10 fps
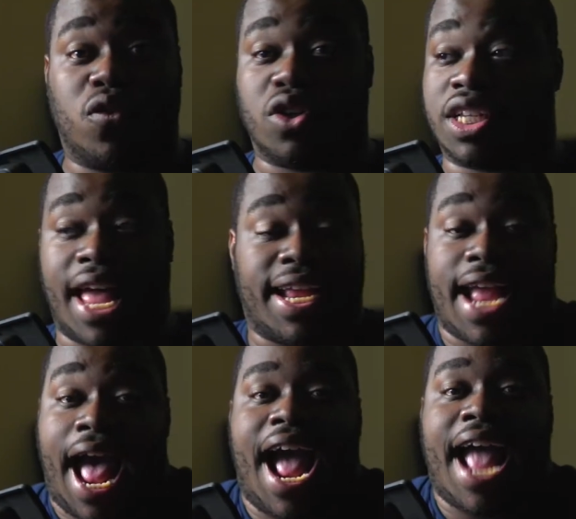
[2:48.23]
Like,
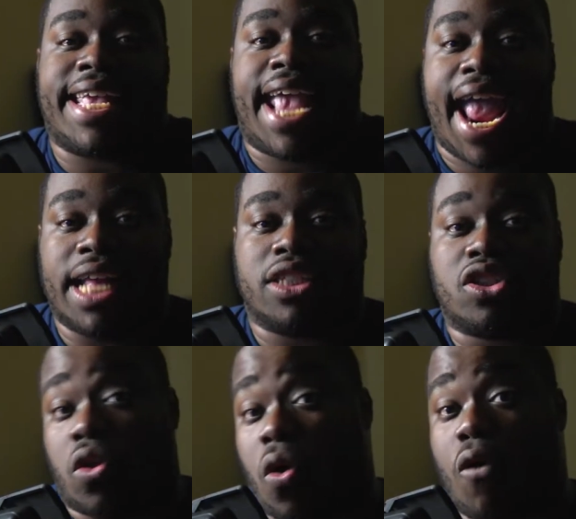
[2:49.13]
I can't
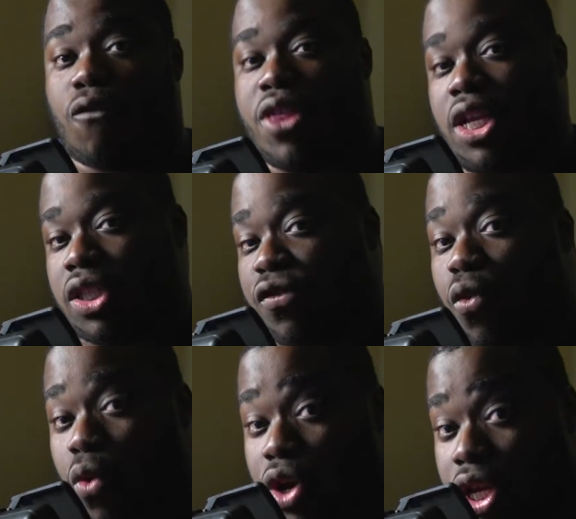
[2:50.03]
solve this for
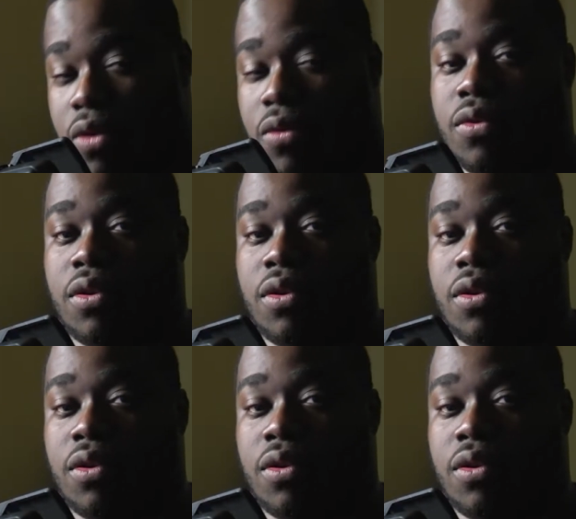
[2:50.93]
you,